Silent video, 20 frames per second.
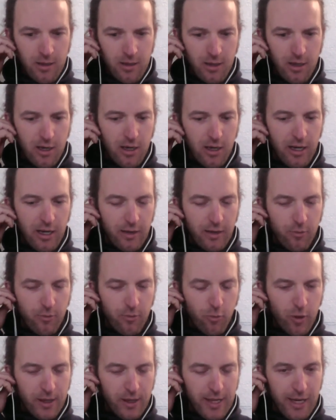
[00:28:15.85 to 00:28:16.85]
uh, and
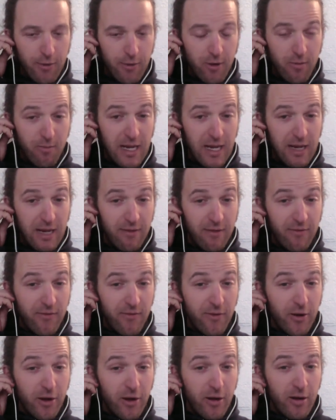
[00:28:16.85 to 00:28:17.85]
what that would mean
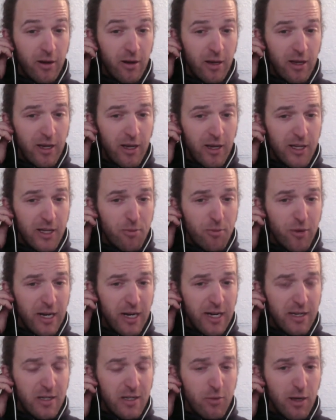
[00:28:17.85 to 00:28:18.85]
for his
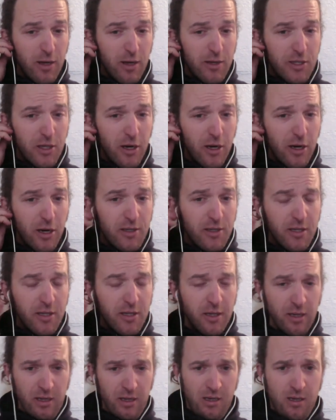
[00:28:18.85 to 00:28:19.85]
brand as well as ours.
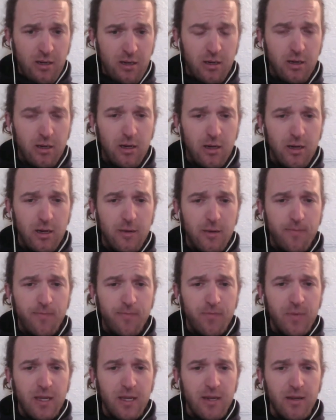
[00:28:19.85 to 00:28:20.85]

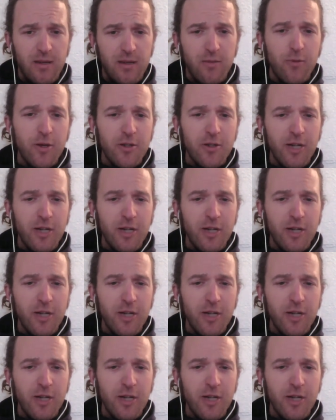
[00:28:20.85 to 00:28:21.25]
Um, we were